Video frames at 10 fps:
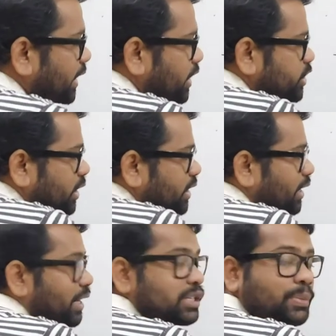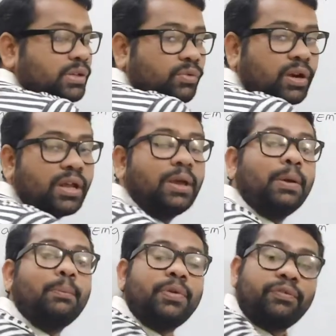energy, electrical energy means
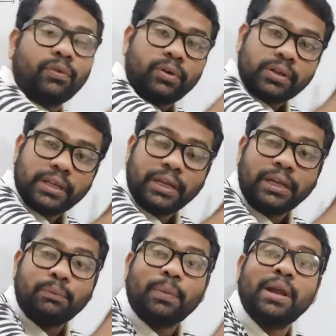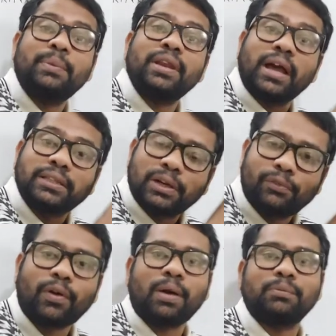what? Before, it might be in other
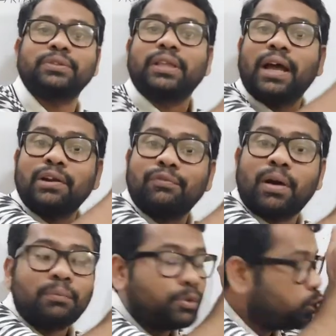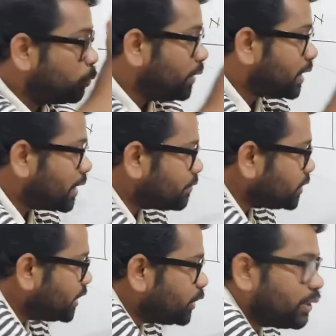form. That form to be
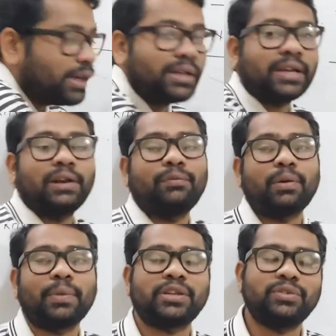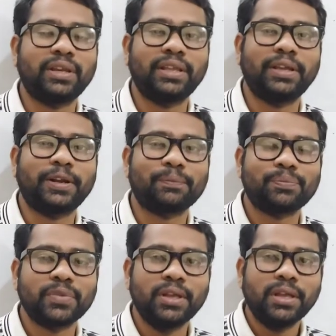converted into electrical form actually here.
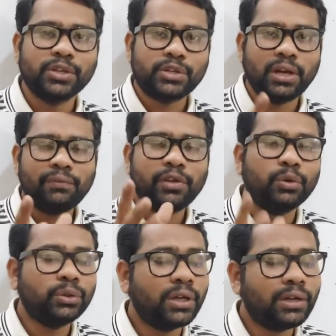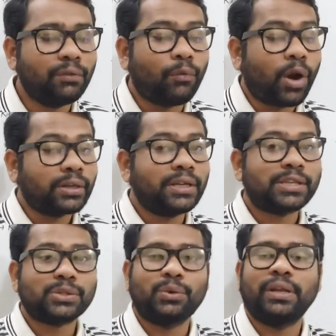Children, we know that water
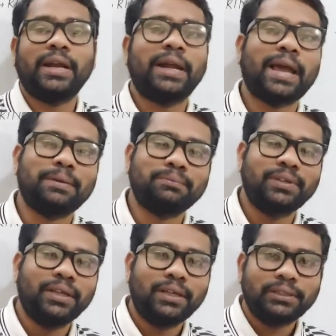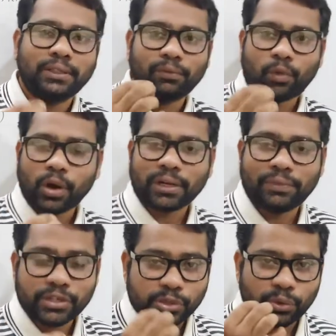is stored in a dam. The water
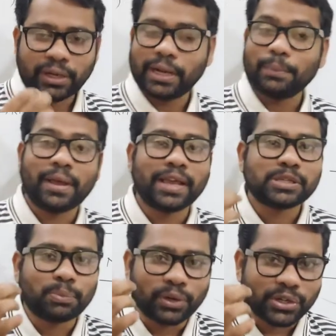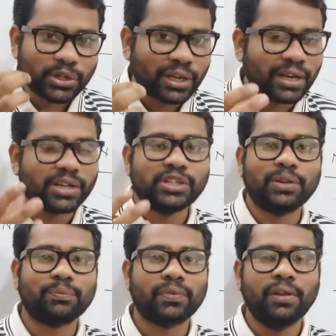which is stored in a dam has potential
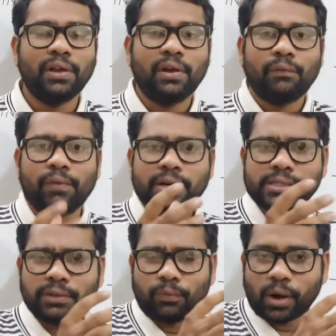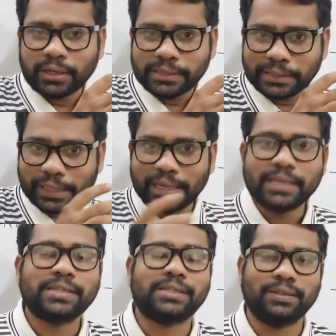energy. Once the water is
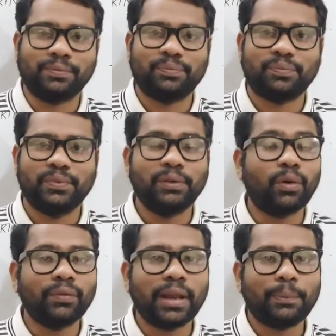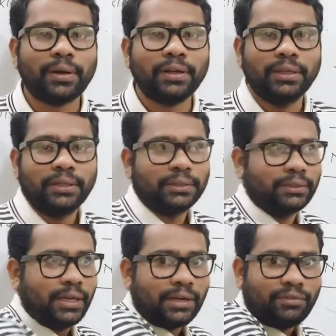released, then what will happen?
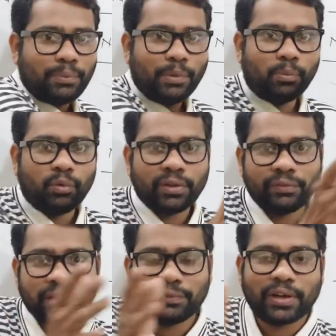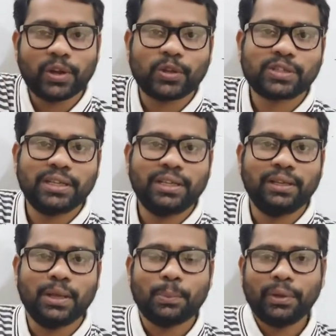That will be moving with a
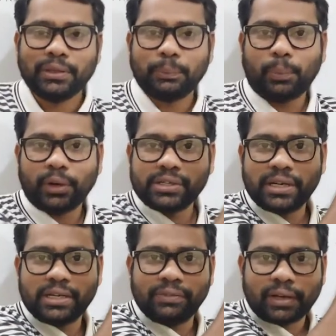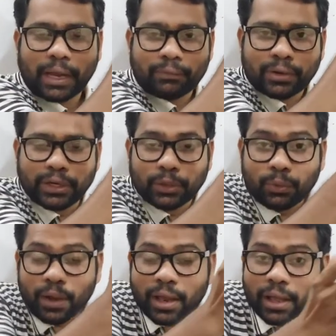velocity. Means that potential energy will convert
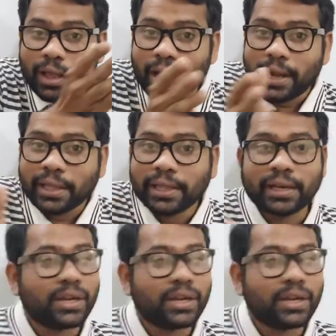into kinetic